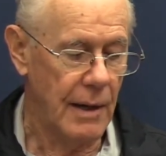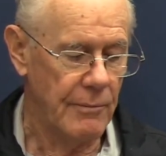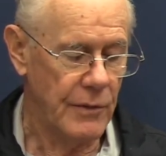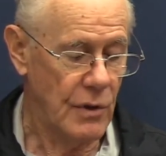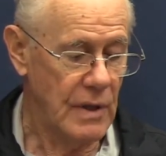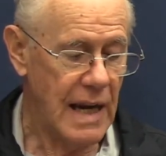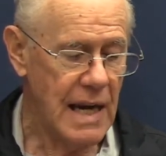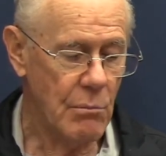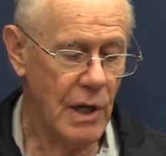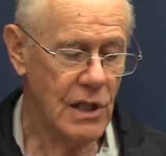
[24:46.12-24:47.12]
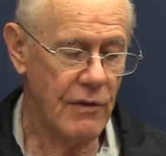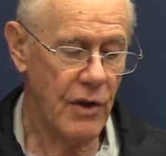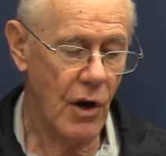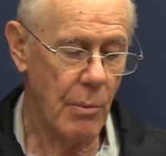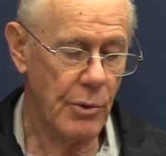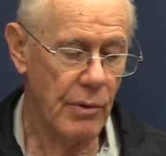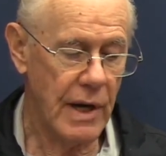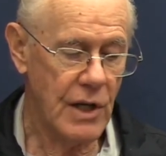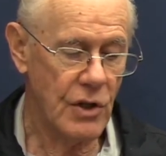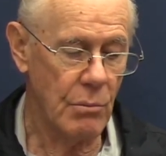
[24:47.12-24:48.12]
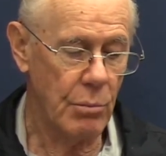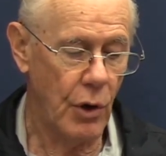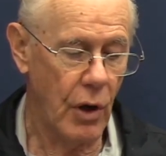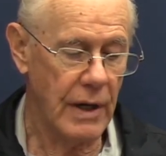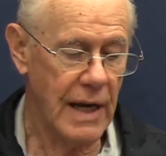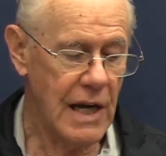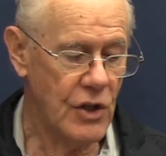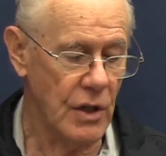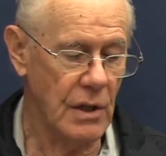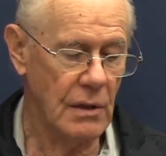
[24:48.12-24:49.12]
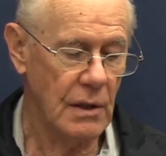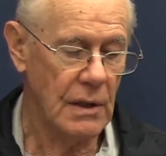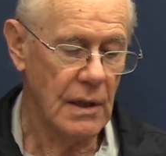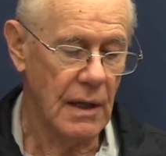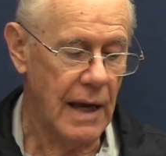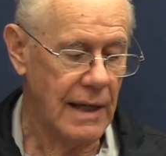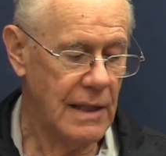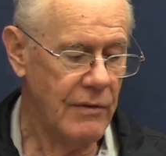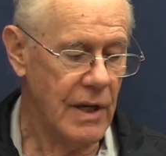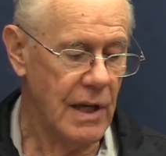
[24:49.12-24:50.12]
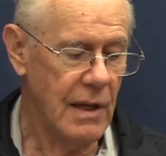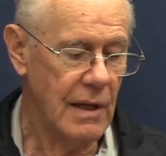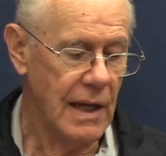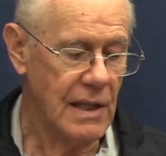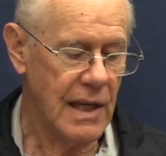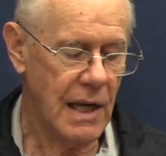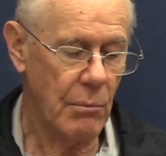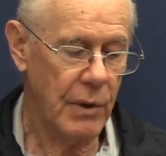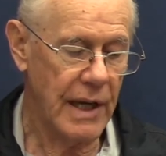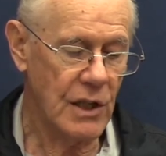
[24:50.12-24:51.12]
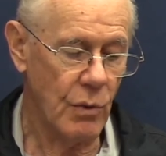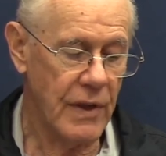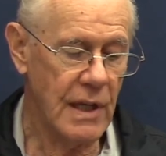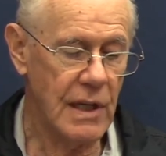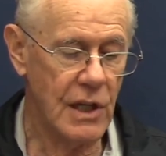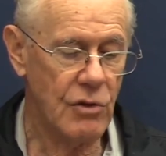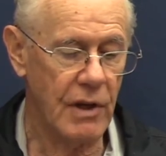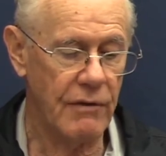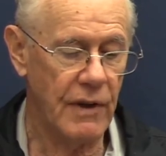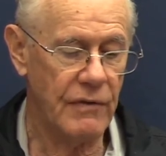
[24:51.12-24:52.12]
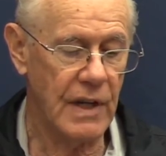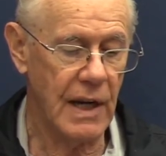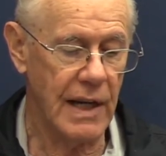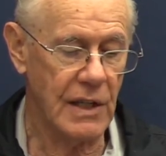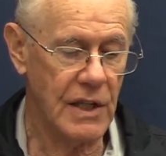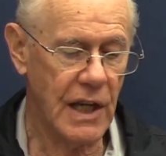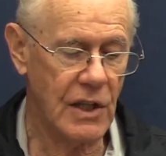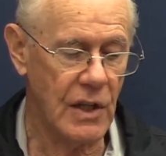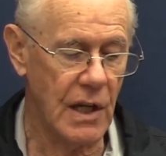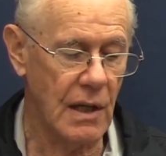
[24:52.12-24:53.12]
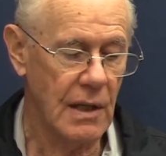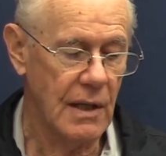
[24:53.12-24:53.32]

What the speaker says: To date, much of the Operation Pollination activity has taken place within District 5960.